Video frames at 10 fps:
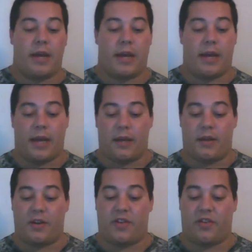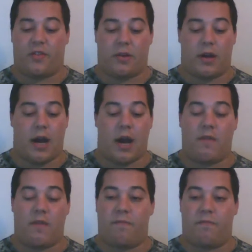and just
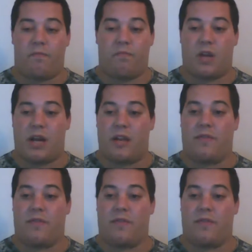our kind